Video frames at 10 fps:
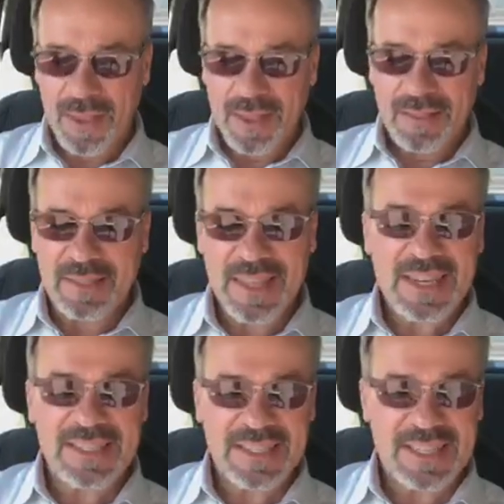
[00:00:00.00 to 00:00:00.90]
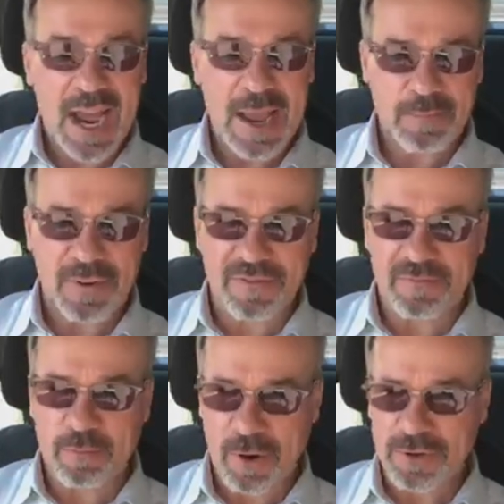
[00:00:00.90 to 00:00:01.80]
These type of
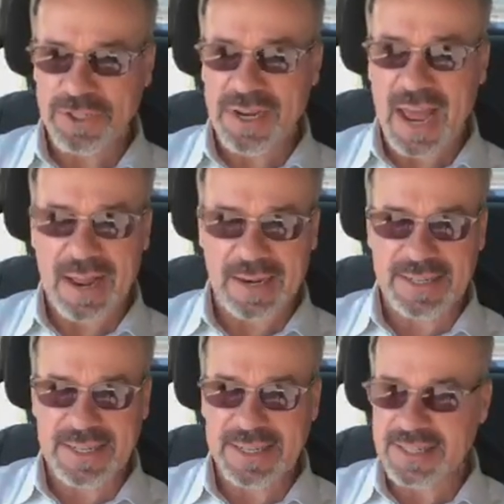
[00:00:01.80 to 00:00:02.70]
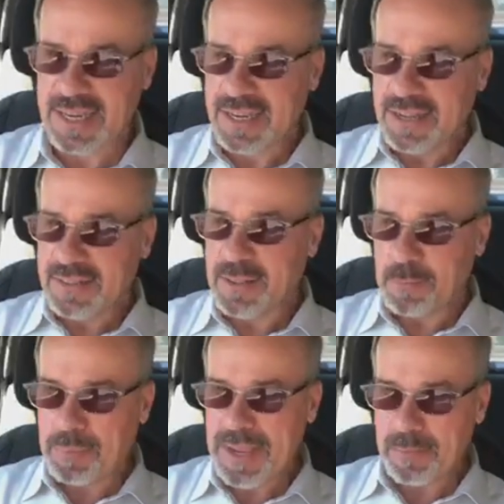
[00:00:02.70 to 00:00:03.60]
personalities, the
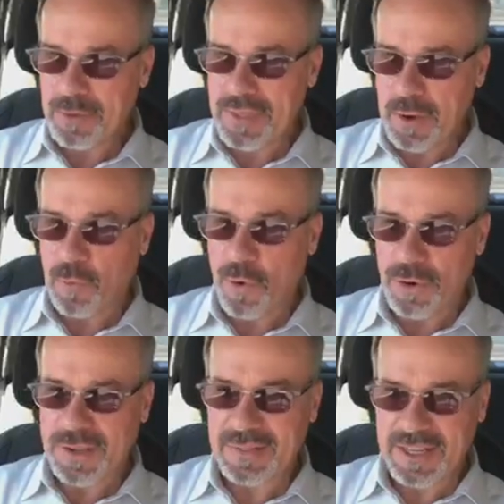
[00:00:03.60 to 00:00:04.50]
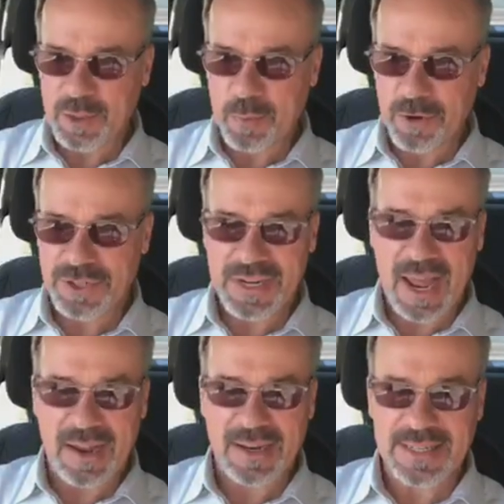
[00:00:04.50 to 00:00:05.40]
people that walk in these
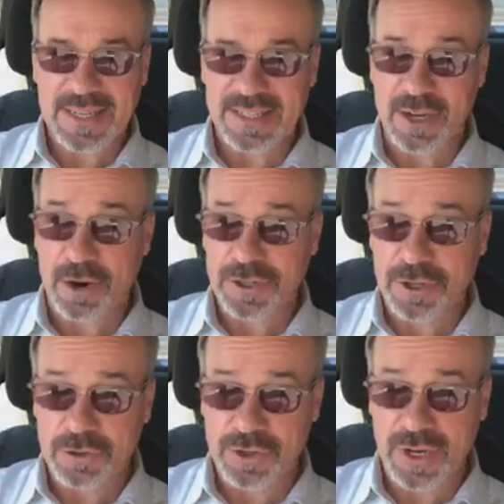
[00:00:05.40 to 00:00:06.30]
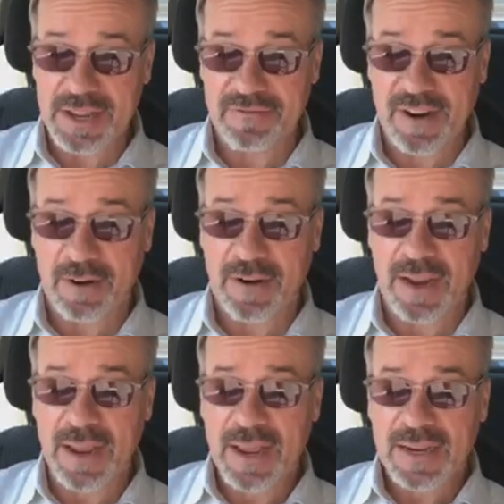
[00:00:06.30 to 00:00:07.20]
personalities are usually very
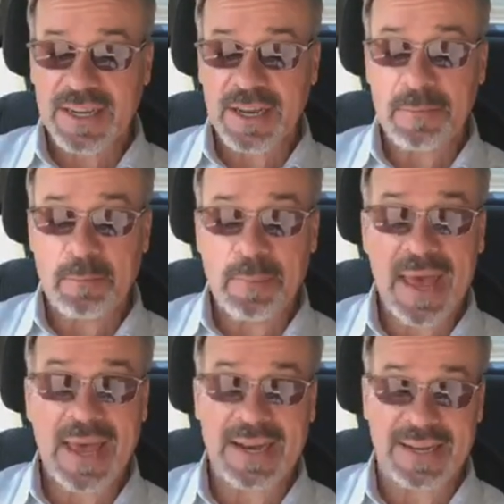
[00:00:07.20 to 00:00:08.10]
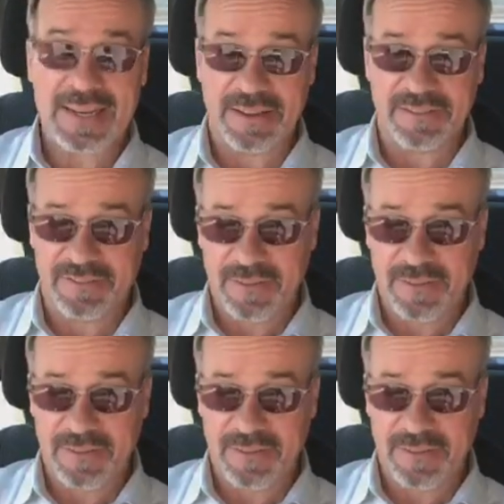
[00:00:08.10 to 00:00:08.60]
competitive.